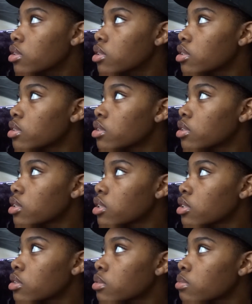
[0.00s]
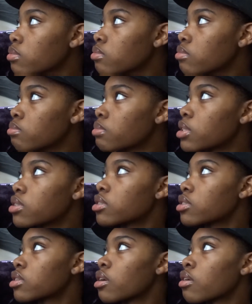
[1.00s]
Instagram,
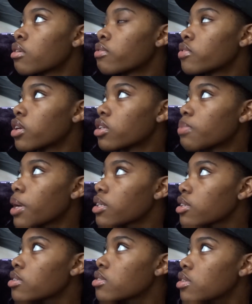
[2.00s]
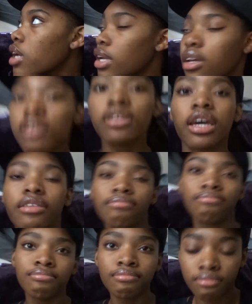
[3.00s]
business stuff, dance practice, edit. Yeah,
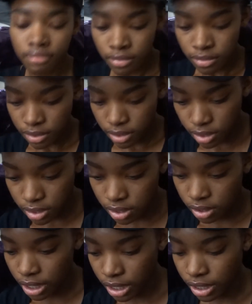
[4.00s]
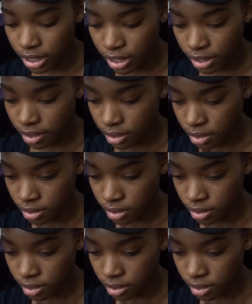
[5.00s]
it's a lot of cleaning,